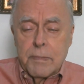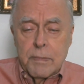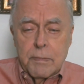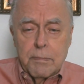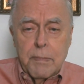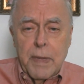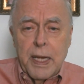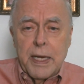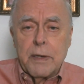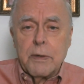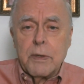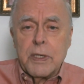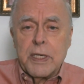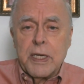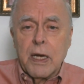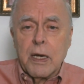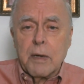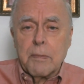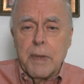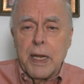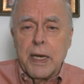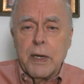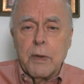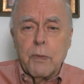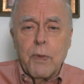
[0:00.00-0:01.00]

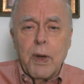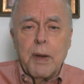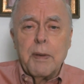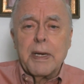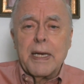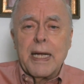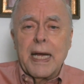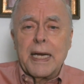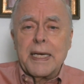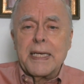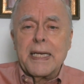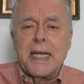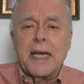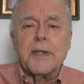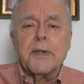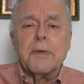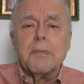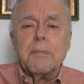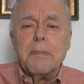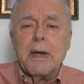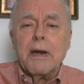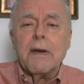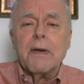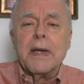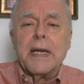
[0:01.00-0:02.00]
Young men and women got together,
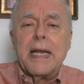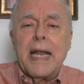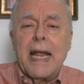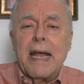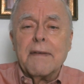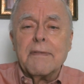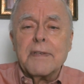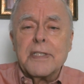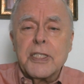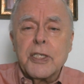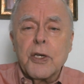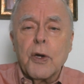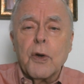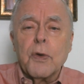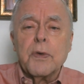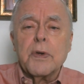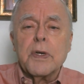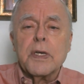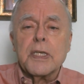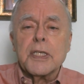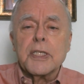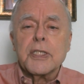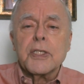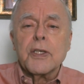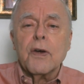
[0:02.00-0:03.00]
married, had
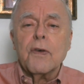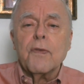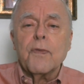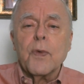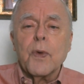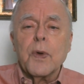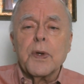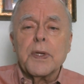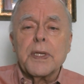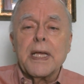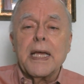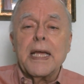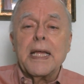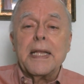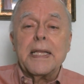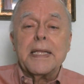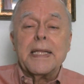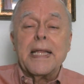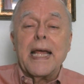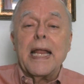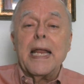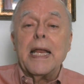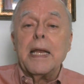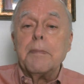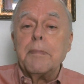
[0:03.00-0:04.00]
children, and so forth,
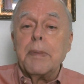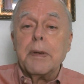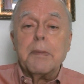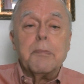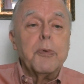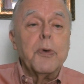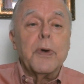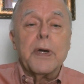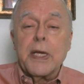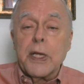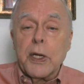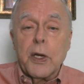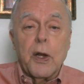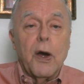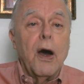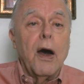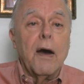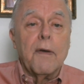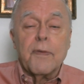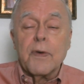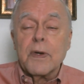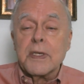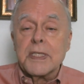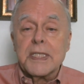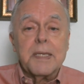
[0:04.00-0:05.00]
that had been putting it
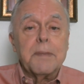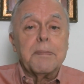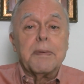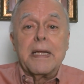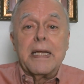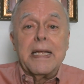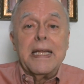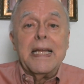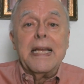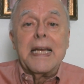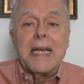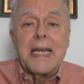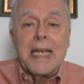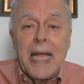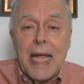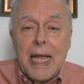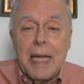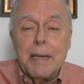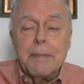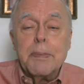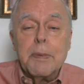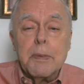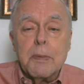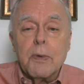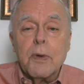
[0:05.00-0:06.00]
off or simply
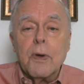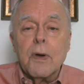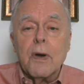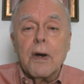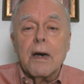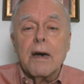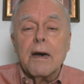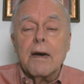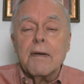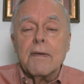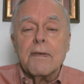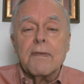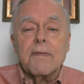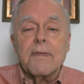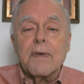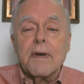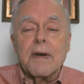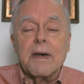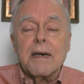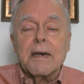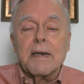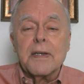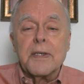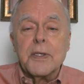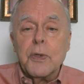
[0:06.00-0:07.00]
incapable
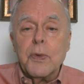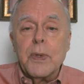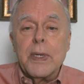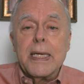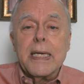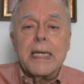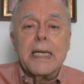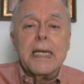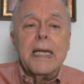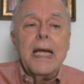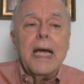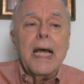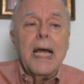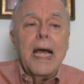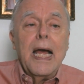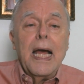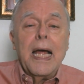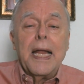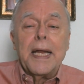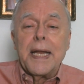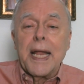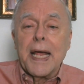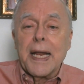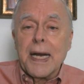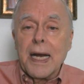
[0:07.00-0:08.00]
of doing it,
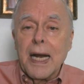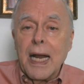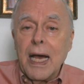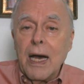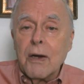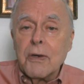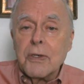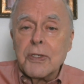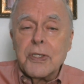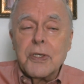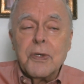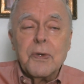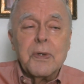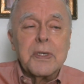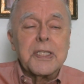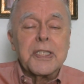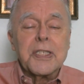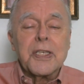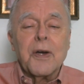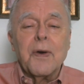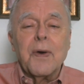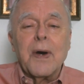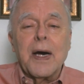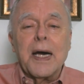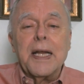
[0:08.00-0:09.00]
not allowed to, and
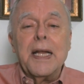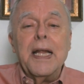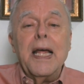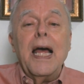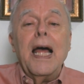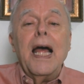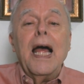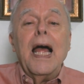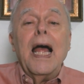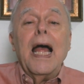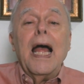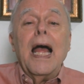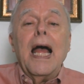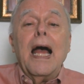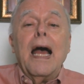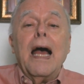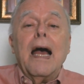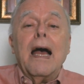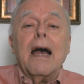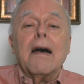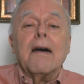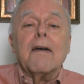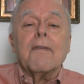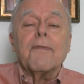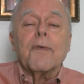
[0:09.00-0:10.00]
so on,
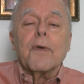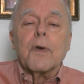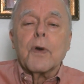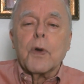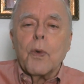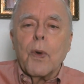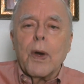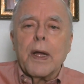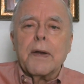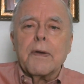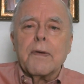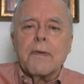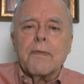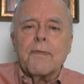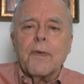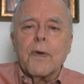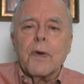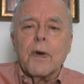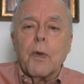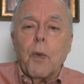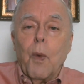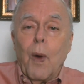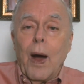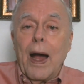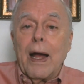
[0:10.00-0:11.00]

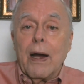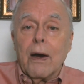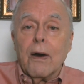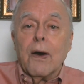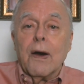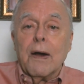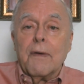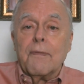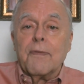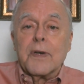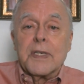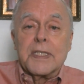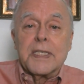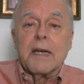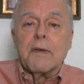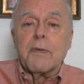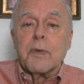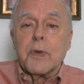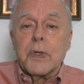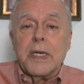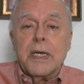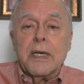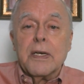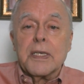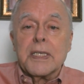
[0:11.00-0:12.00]
for a while, for
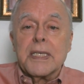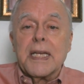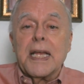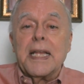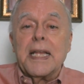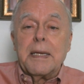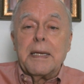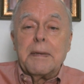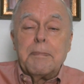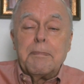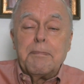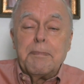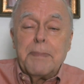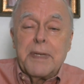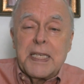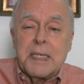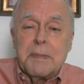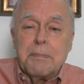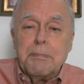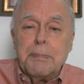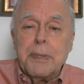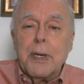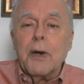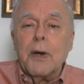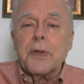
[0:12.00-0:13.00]
several years. it
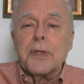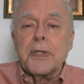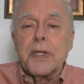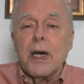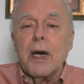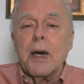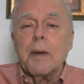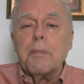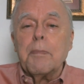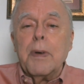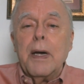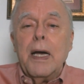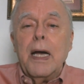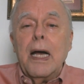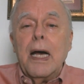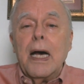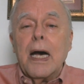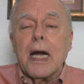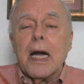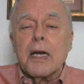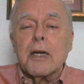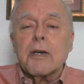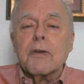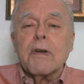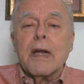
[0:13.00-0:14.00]
just built up
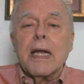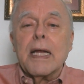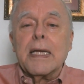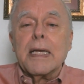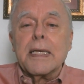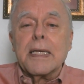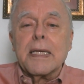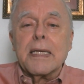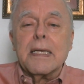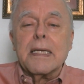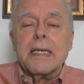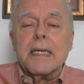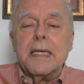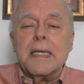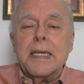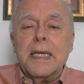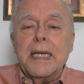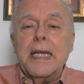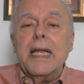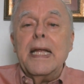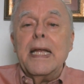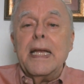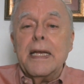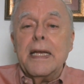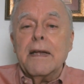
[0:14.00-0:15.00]
a great
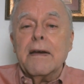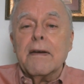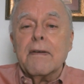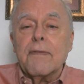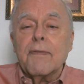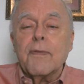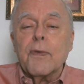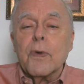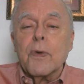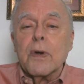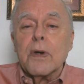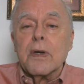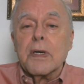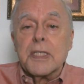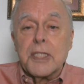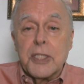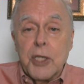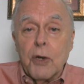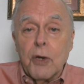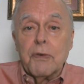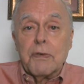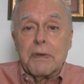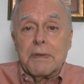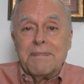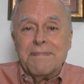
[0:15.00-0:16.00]
need for
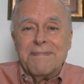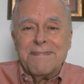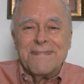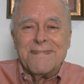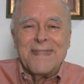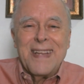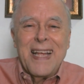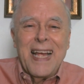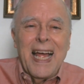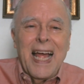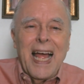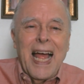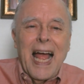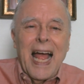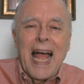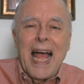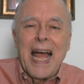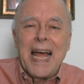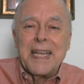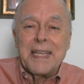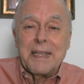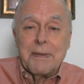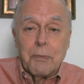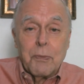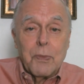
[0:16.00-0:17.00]
children.
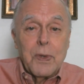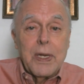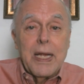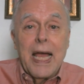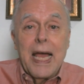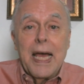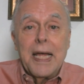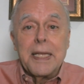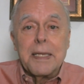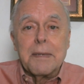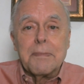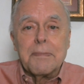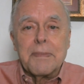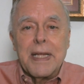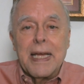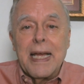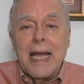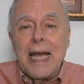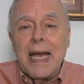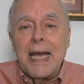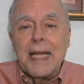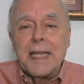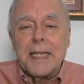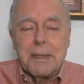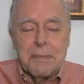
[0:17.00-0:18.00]
And we had them, they
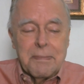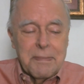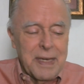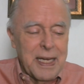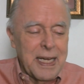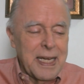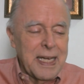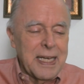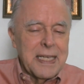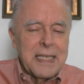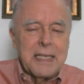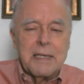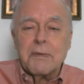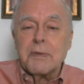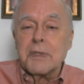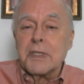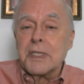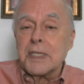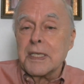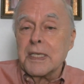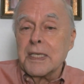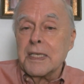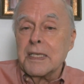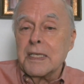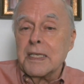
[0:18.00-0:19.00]
had them, and it
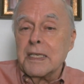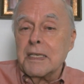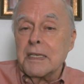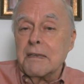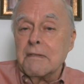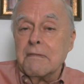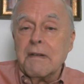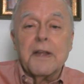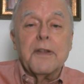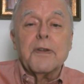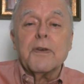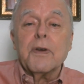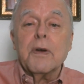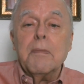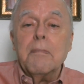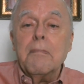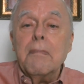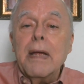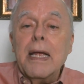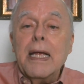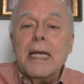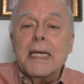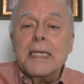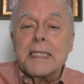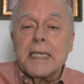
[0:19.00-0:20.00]
was a rather
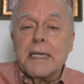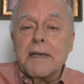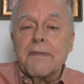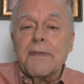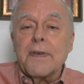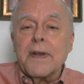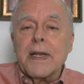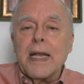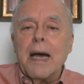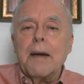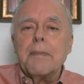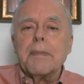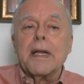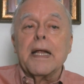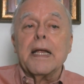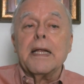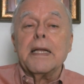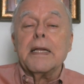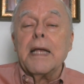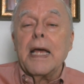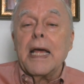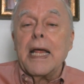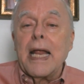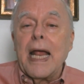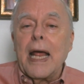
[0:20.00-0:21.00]
amazing
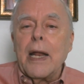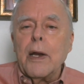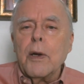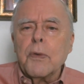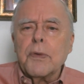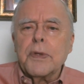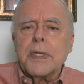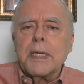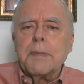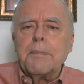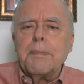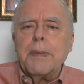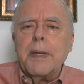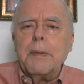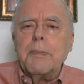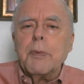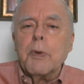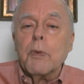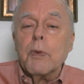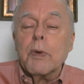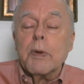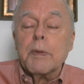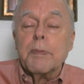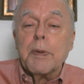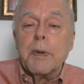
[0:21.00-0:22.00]
phenomenon, and I don't think people
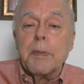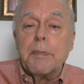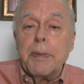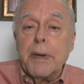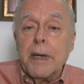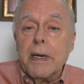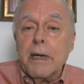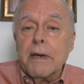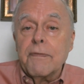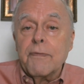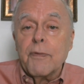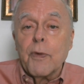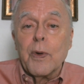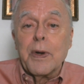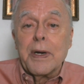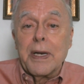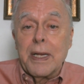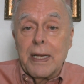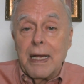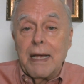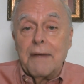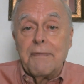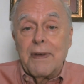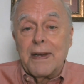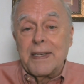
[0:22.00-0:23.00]
were prepared for
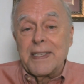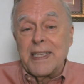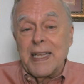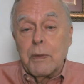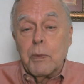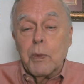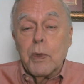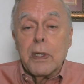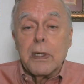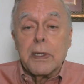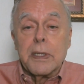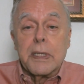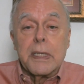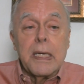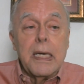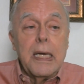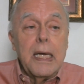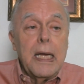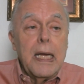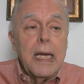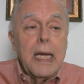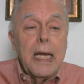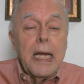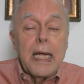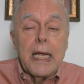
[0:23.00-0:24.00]
it. In fact, they weren't,
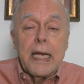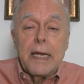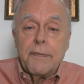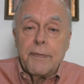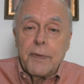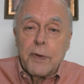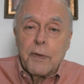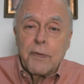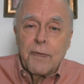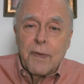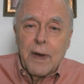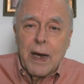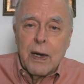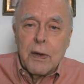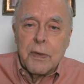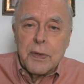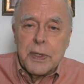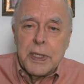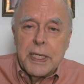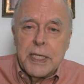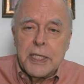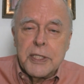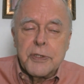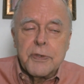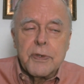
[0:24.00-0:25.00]
if you follow the
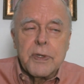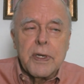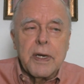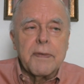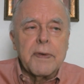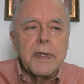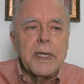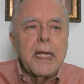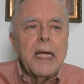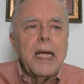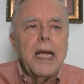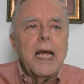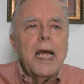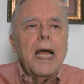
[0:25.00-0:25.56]
history of it,